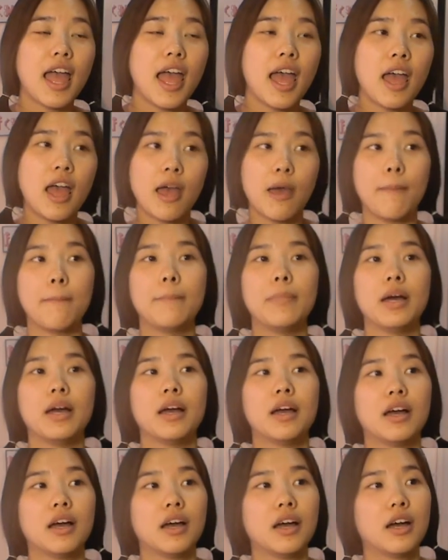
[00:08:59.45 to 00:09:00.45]
am
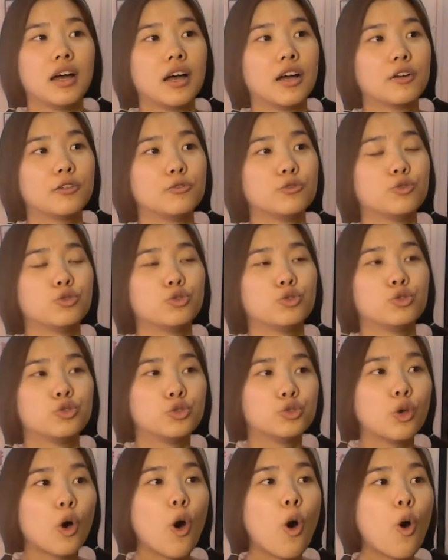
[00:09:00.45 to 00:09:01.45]

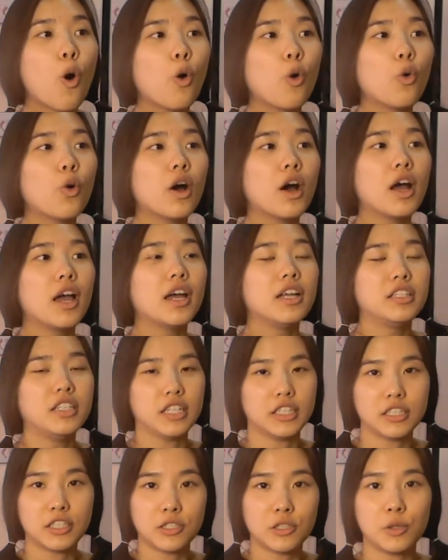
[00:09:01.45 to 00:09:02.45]
so
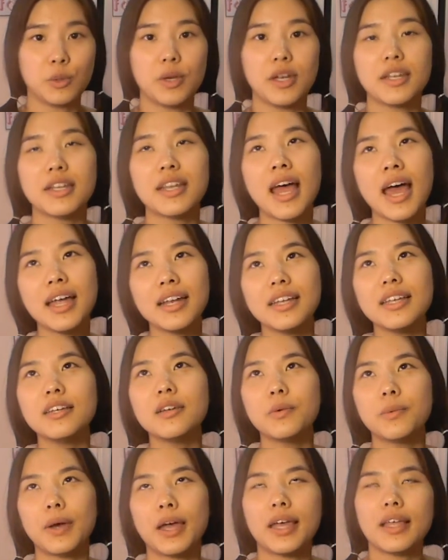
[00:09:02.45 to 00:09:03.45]
addicted to it. Not in
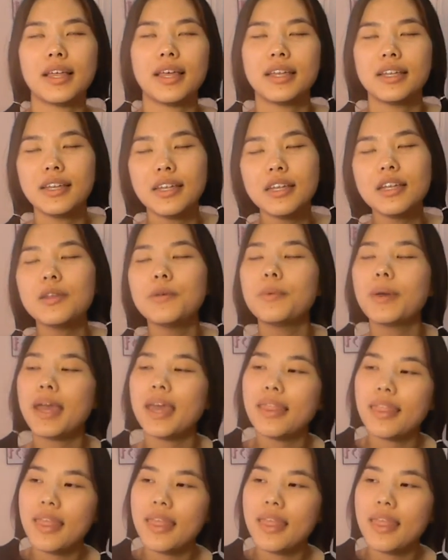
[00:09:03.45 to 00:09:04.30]
a way, in a way